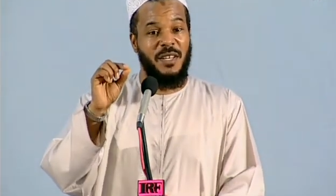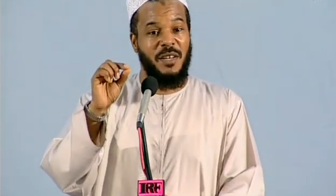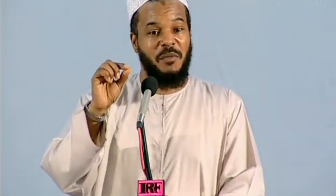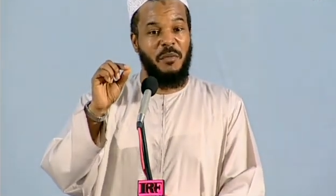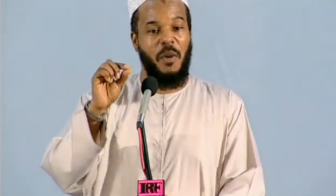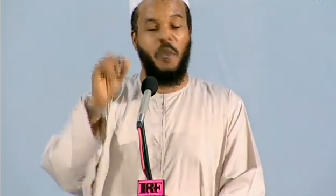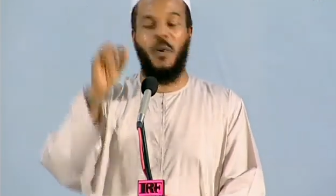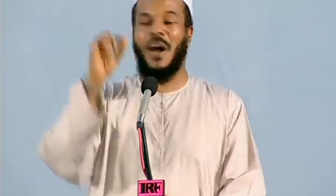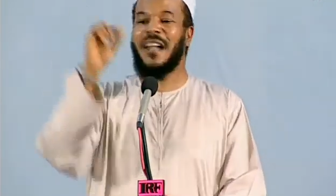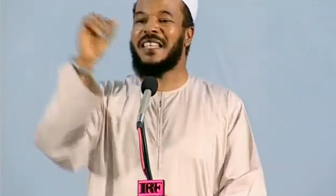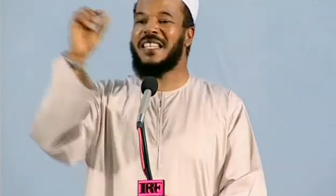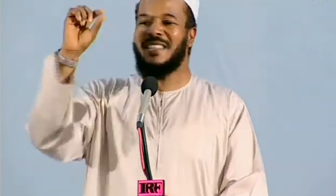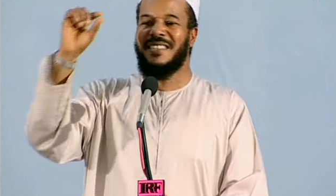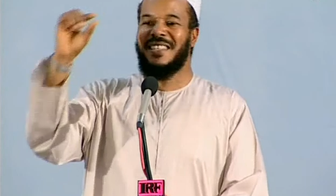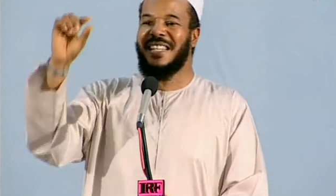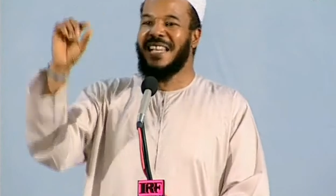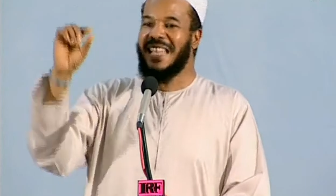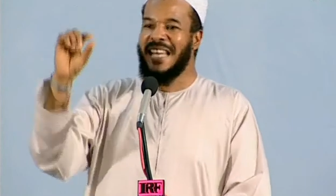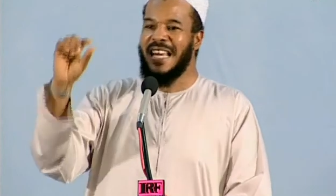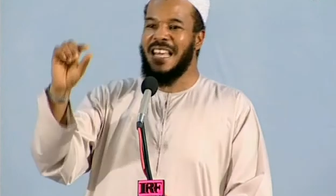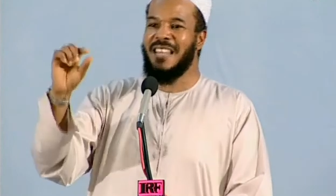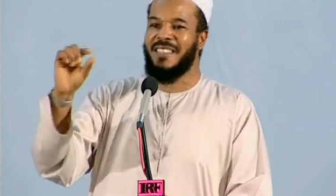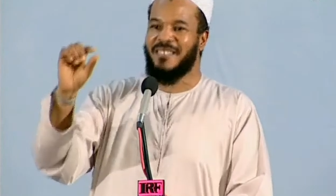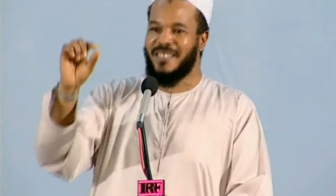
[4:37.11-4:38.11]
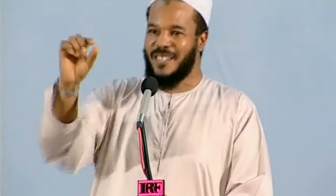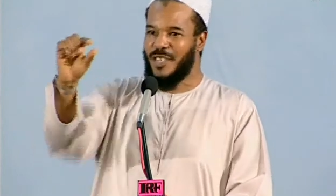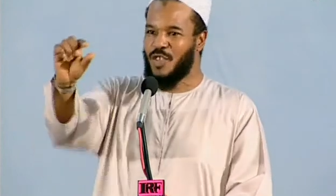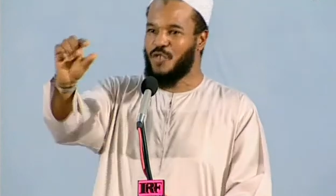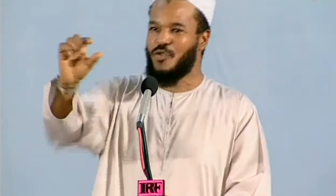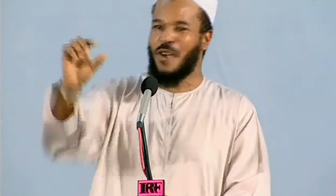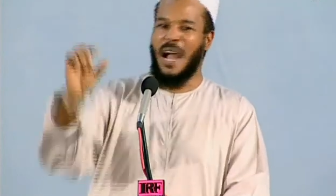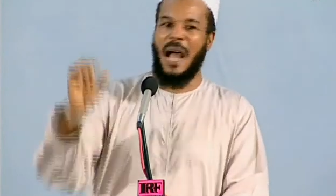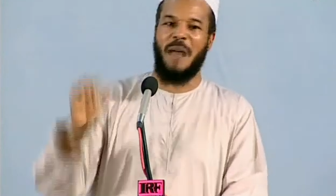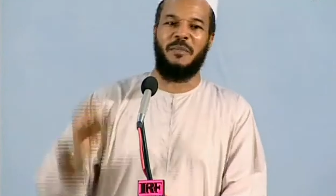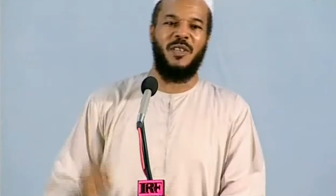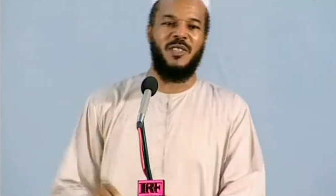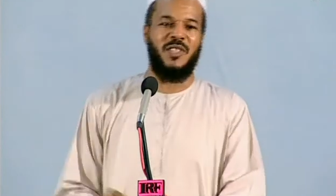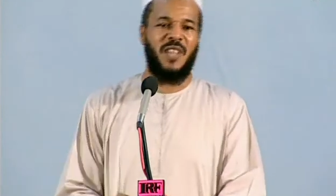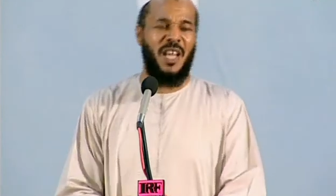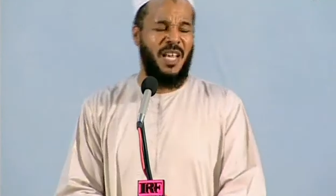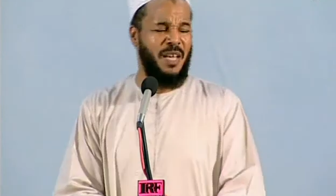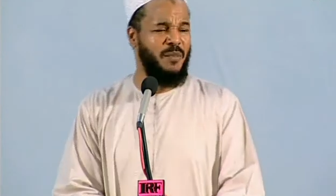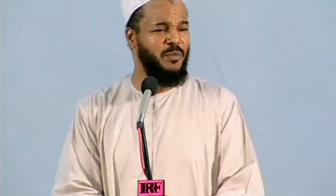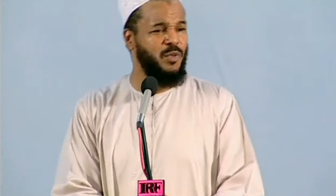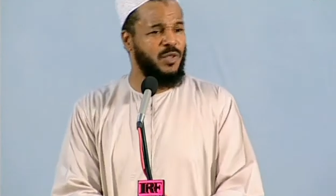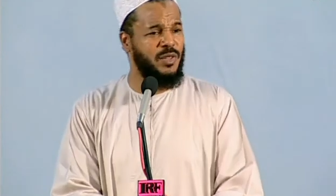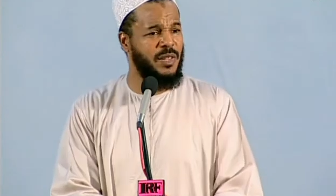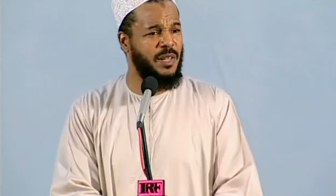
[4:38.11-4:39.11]
But what is the least described in
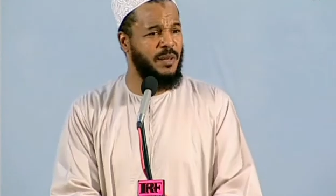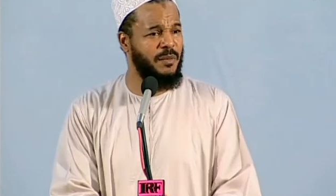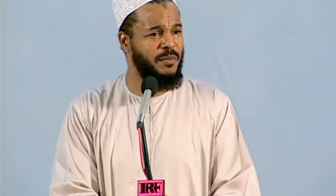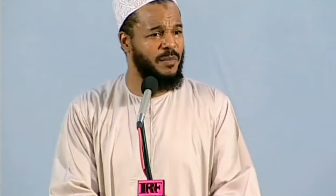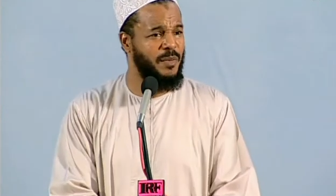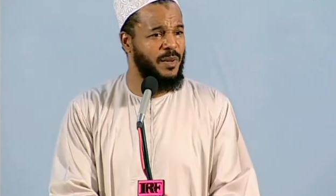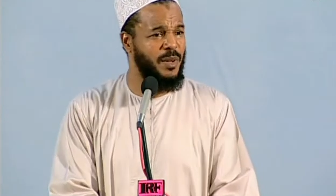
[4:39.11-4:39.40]
Sahih Muslim?